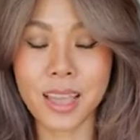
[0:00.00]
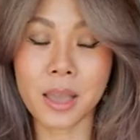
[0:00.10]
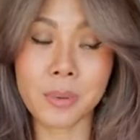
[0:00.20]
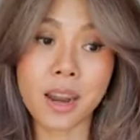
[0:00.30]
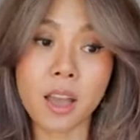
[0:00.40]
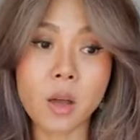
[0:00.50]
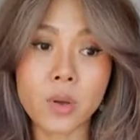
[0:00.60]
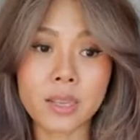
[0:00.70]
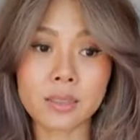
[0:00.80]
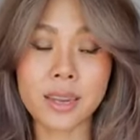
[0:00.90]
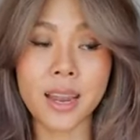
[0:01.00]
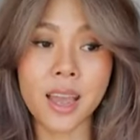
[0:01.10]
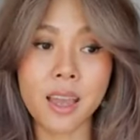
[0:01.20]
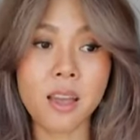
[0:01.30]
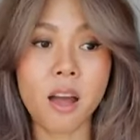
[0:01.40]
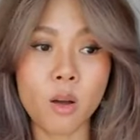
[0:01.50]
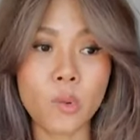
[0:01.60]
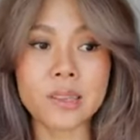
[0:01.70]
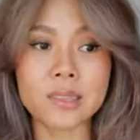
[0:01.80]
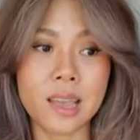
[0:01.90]
And I
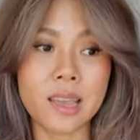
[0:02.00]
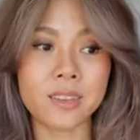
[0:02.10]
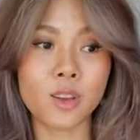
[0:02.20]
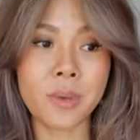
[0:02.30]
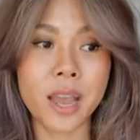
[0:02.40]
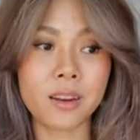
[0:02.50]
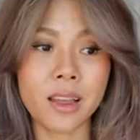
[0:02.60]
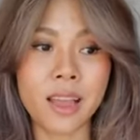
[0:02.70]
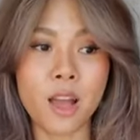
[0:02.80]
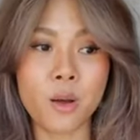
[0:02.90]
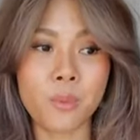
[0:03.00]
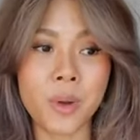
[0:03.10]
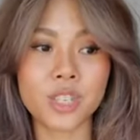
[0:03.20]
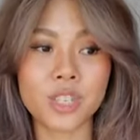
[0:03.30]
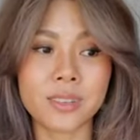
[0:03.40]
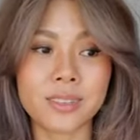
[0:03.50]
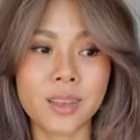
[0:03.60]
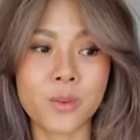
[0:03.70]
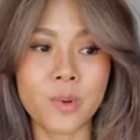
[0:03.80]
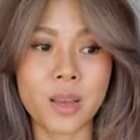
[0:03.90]
always say, no matter how much
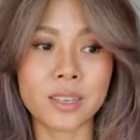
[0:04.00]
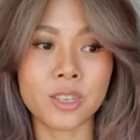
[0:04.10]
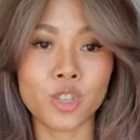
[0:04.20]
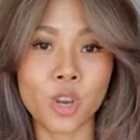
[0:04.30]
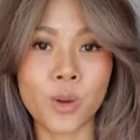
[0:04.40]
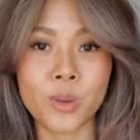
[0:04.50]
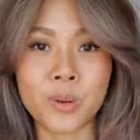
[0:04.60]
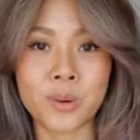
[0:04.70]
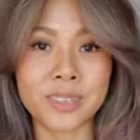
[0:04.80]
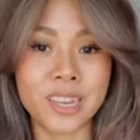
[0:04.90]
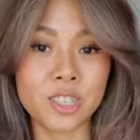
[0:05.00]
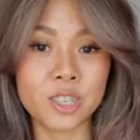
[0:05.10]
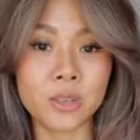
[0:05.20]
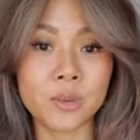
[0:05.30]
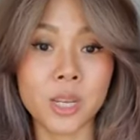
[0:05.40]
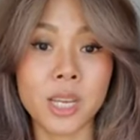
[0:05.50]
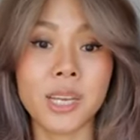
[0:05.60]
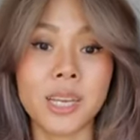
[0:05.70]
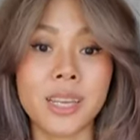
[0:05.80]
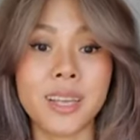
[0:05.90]
someone show you or teach you,
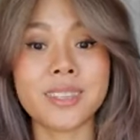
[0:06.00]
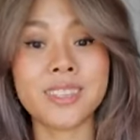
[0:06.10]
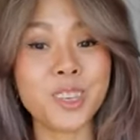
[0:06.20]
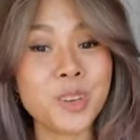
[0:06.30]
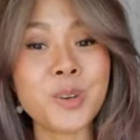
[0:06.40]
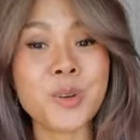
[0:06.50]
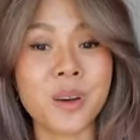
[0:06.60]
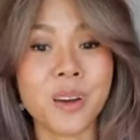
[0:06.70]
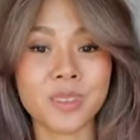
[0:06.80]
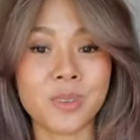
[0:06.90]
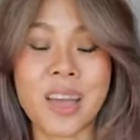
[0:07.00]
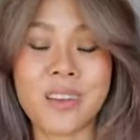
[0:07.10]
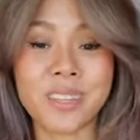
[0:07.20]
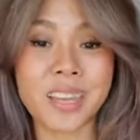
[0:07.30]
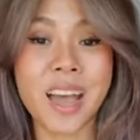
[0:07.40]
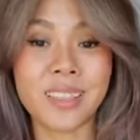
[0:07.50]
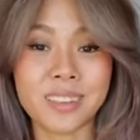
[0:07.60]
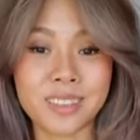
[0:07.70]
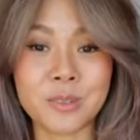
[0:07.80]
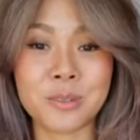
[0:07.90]
it's you who also have a
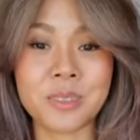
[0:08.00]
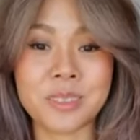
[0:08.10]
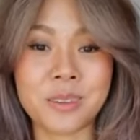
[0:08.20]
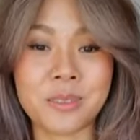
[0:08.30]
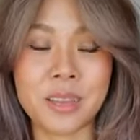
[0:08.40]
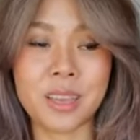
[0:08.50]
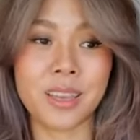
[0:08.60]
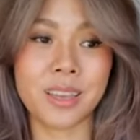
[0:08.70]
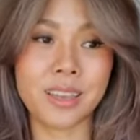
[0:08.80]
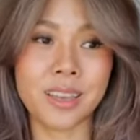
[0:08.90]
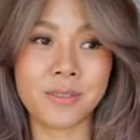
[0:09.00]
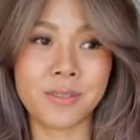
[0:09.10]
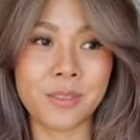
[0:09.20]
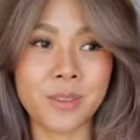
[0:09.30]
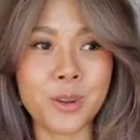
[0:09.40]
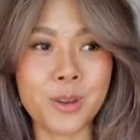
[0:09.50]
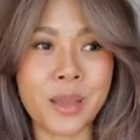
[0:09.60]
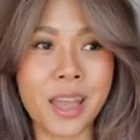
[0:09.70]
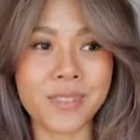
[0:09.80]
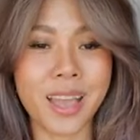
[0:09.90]
talent too. So if you don't
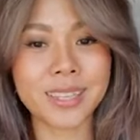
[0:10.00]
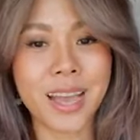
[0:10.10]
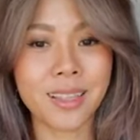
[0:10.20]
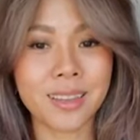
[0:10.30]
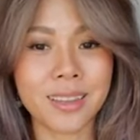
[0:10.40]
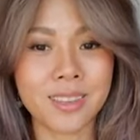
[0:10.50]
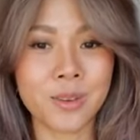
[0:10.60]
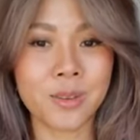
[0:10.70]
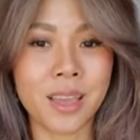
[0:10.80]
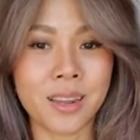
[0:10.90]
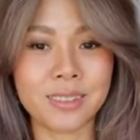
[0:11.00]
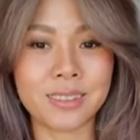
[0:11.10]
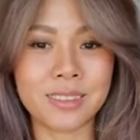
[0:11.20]
have that talent in you, then